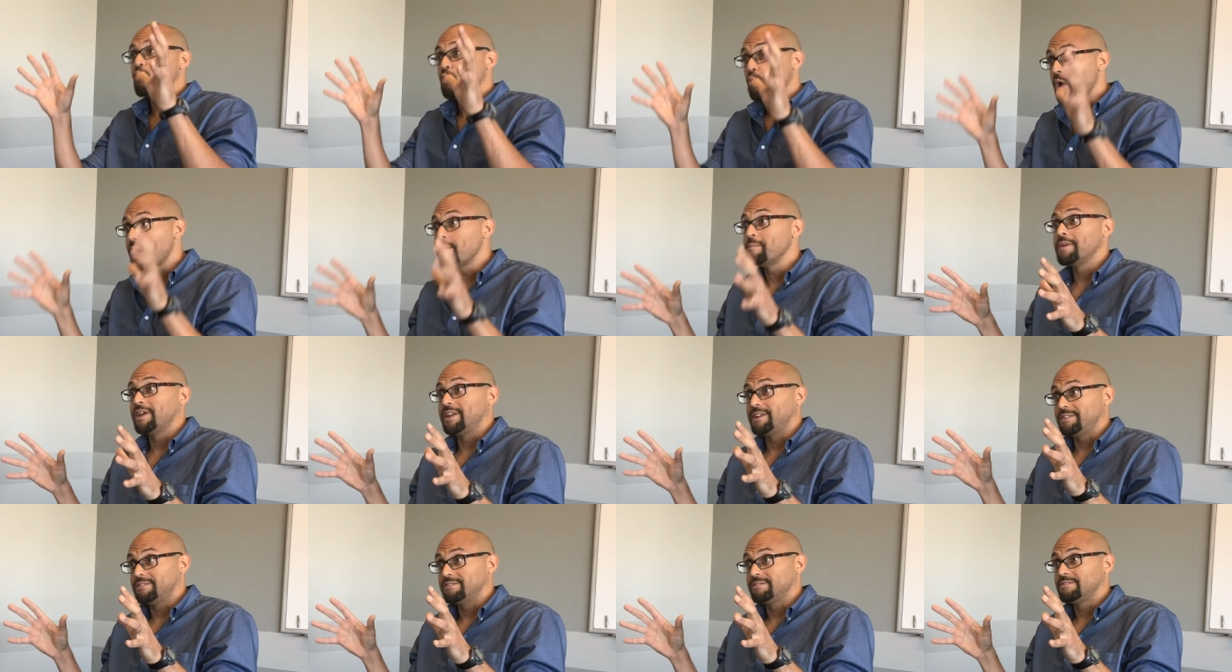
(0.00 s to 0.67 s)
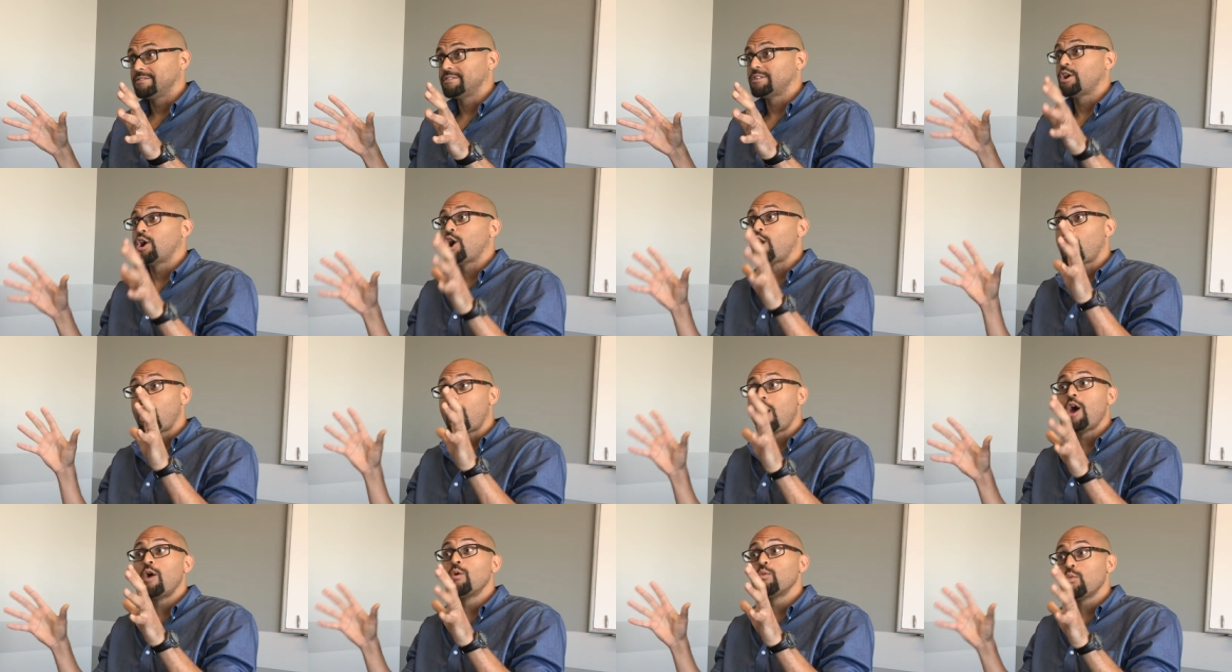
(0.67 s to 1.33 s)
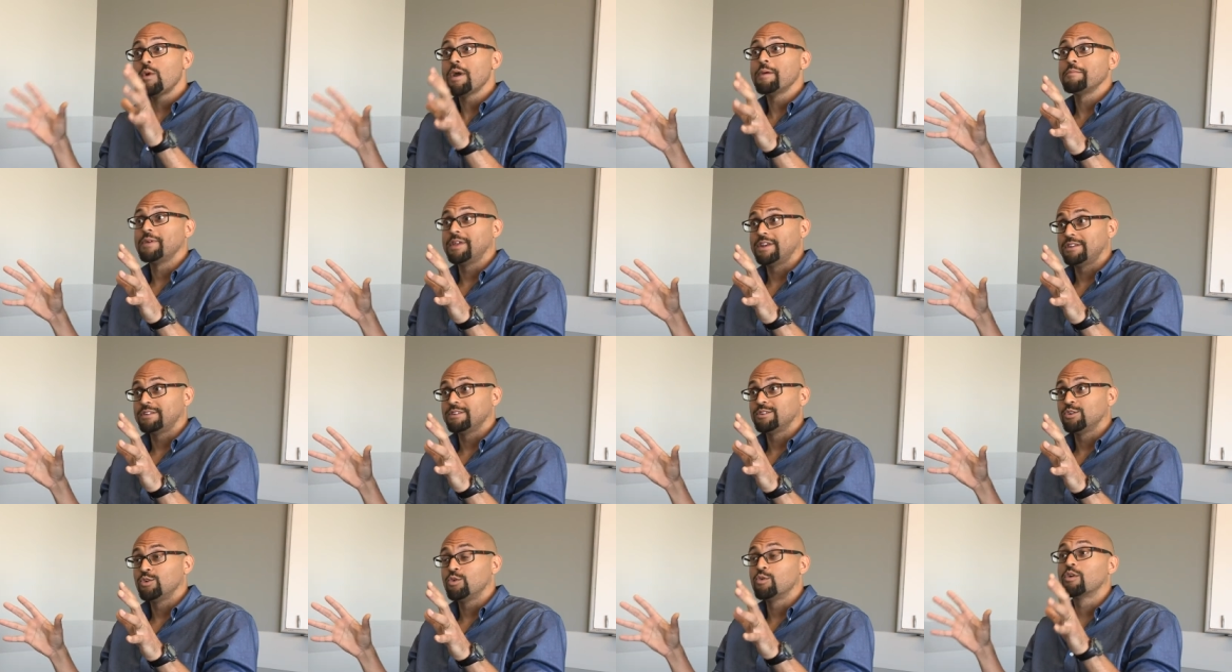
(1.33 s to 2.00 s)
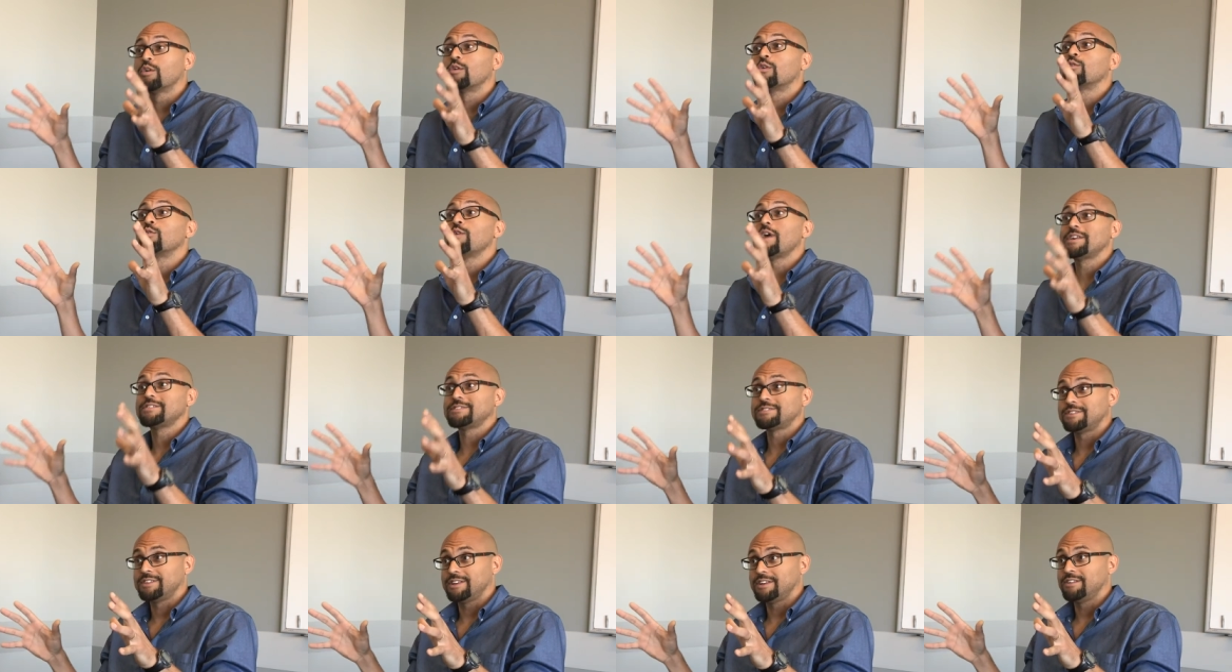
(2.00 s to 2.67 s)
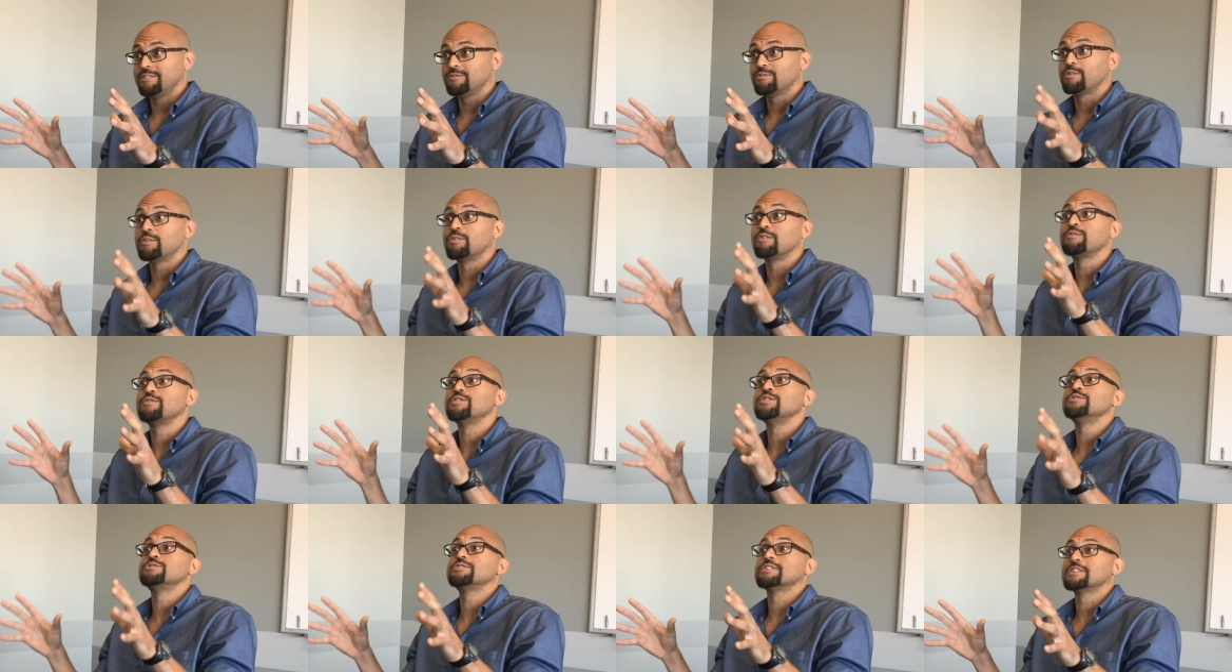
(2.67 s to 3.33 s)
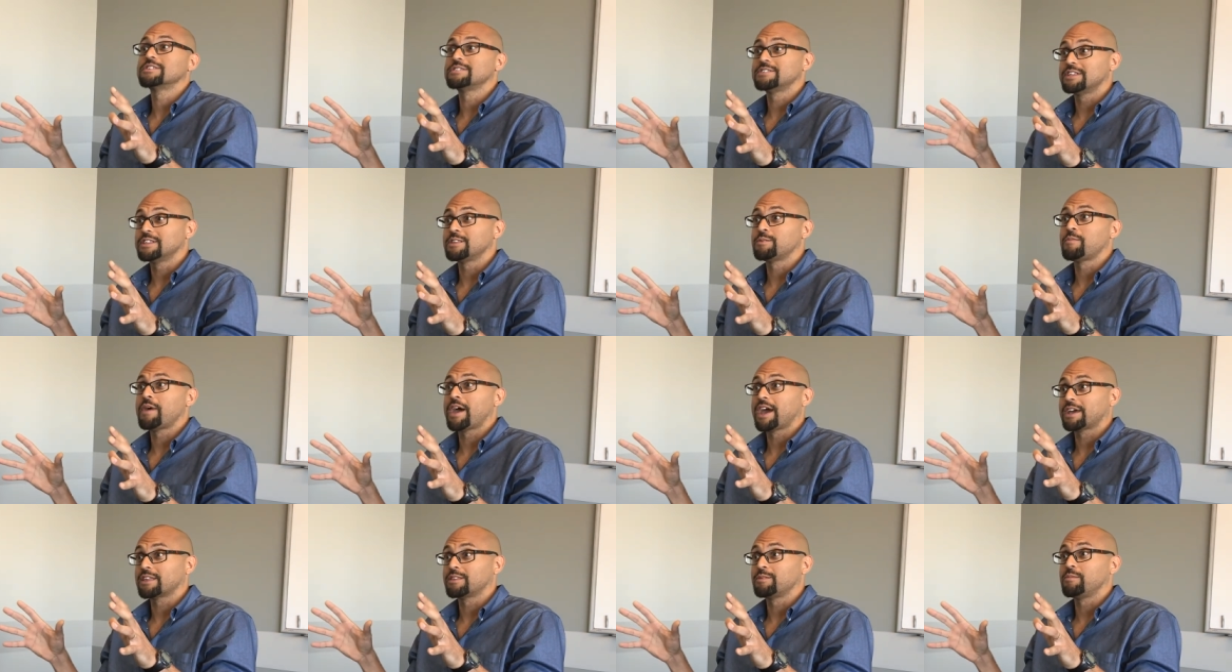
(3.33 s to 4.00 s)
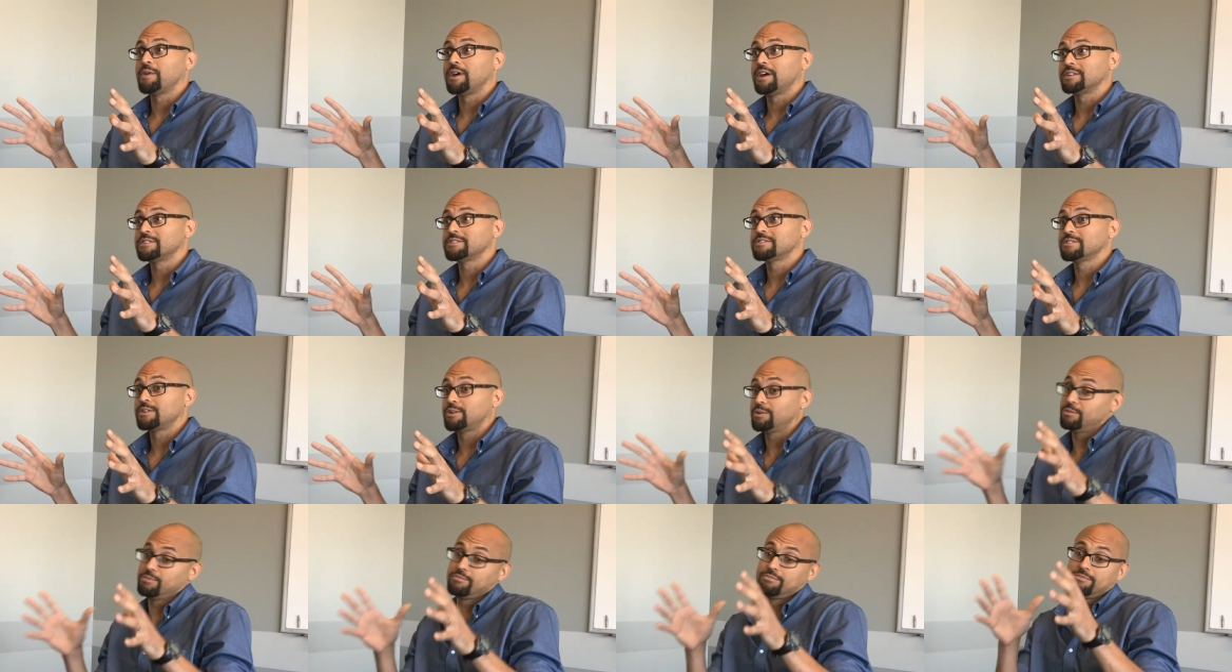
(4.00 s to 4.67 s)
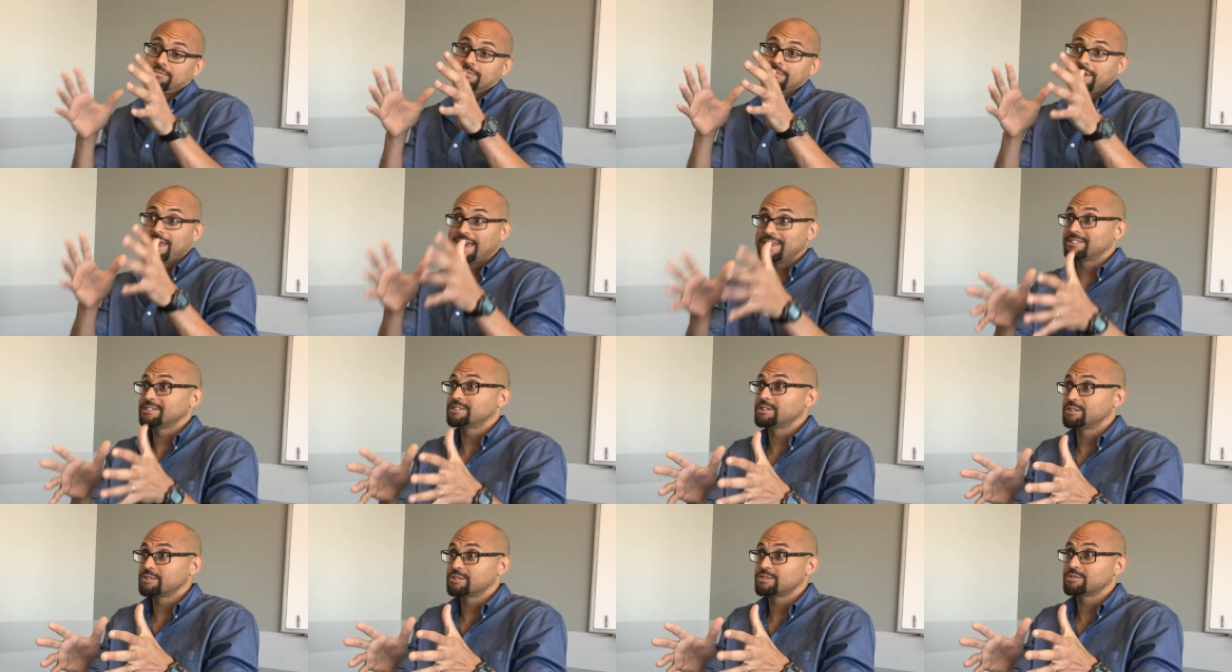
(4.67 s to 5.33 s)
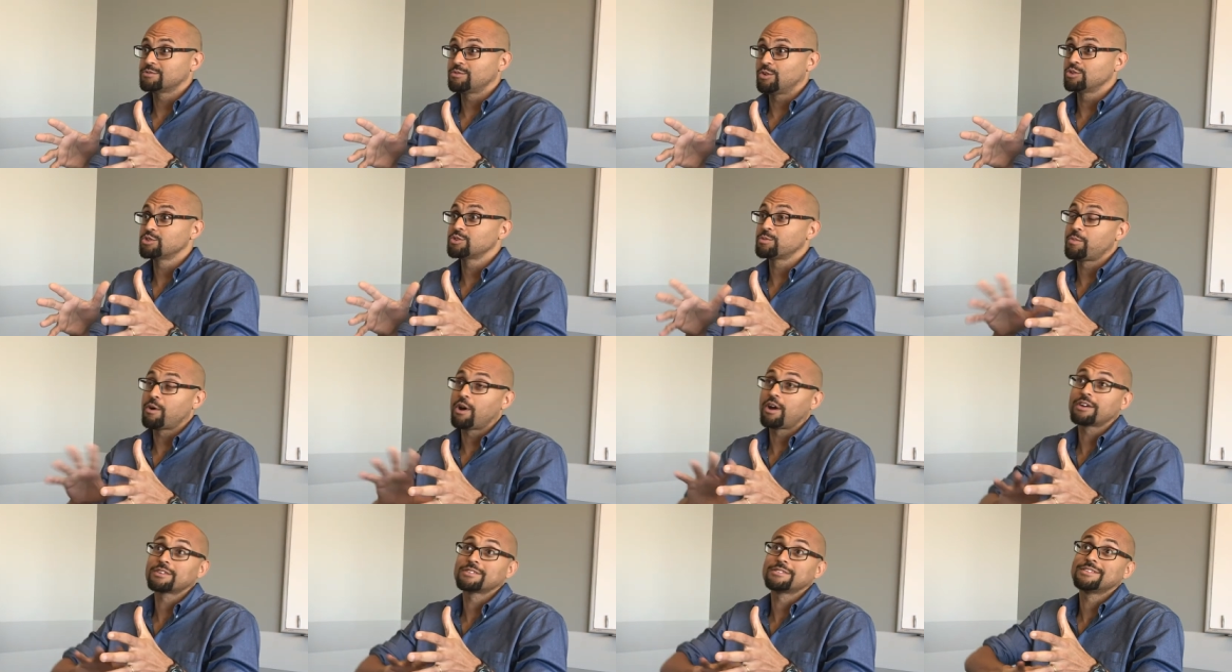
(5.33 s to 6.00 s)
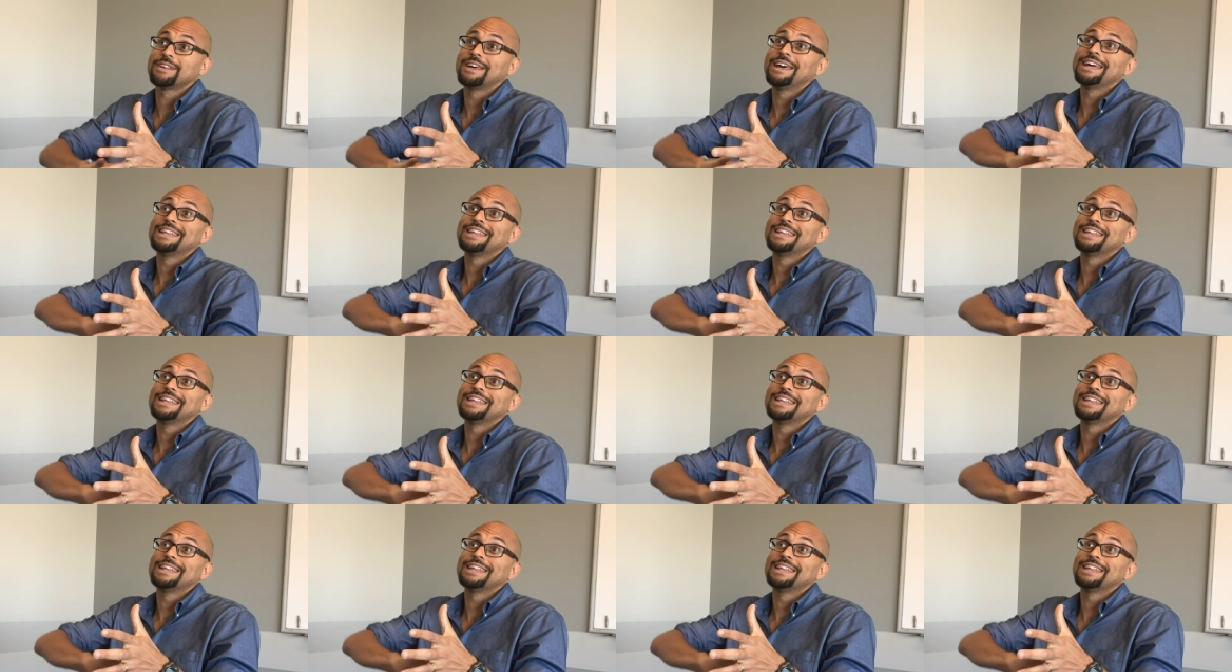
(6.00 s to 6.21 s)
women, all women who were arrested for refusing to sit in the back of the bus. So yes, there's Rosa Parks.